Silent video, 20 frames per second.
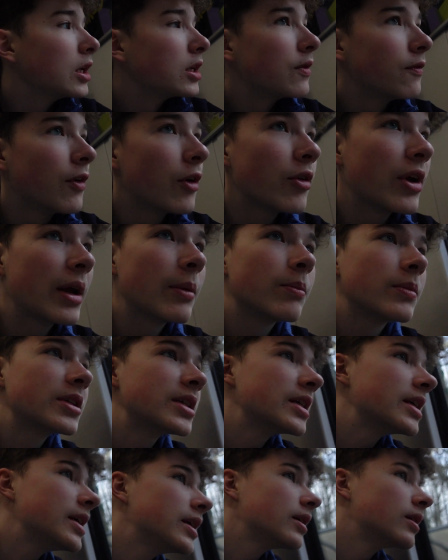very
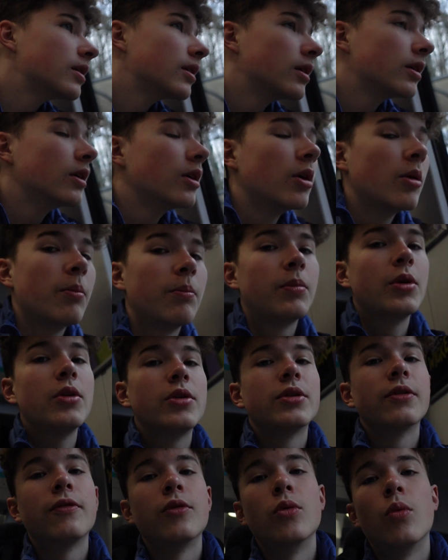empty.
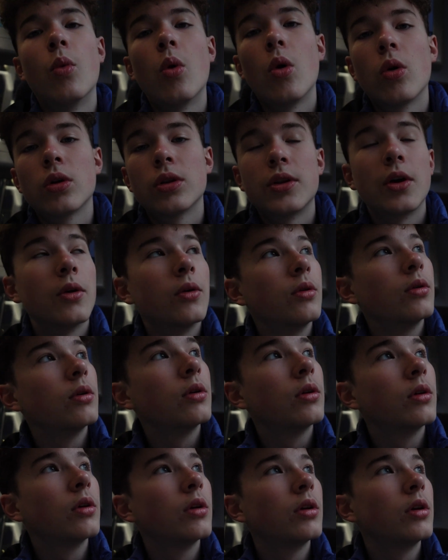Beautiful walk though.
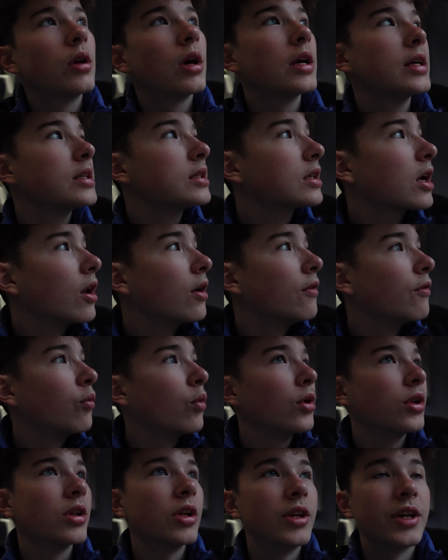Nice kind of
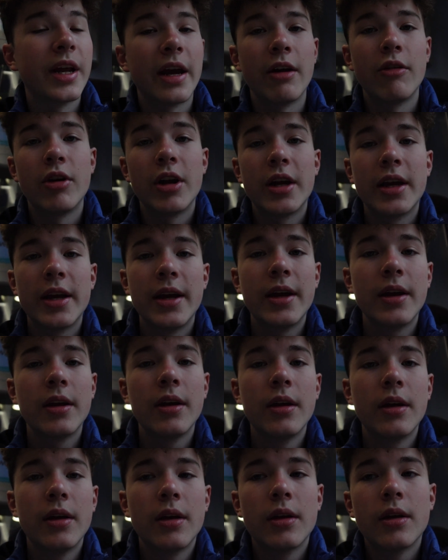woodland area here.
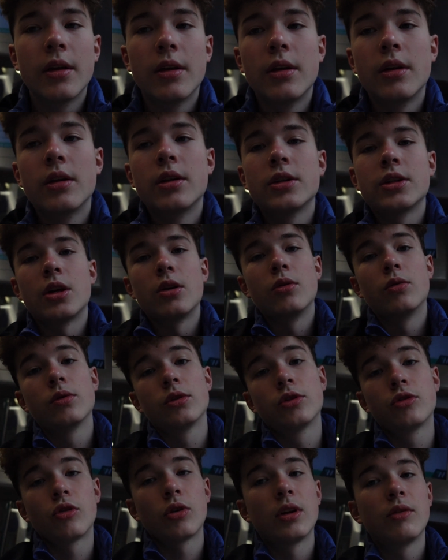So
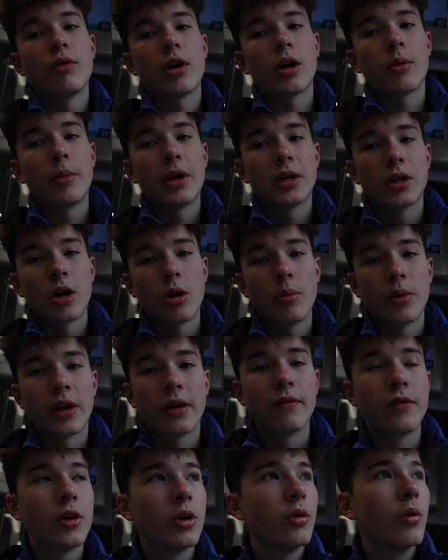strongly recommend coming
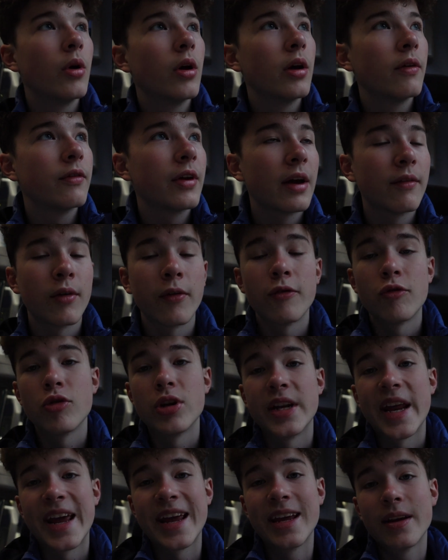if you have a
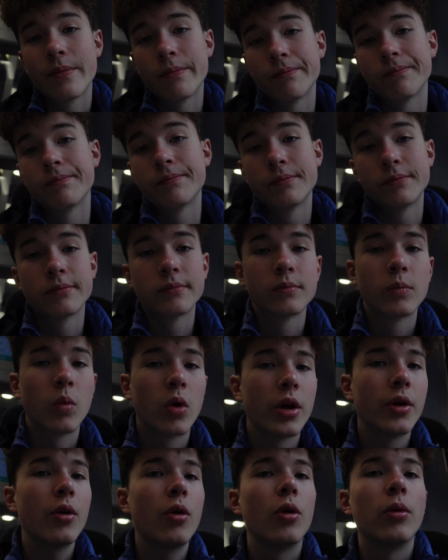free day.
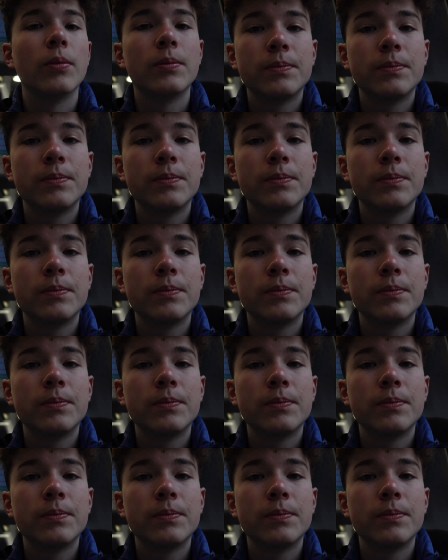Why not?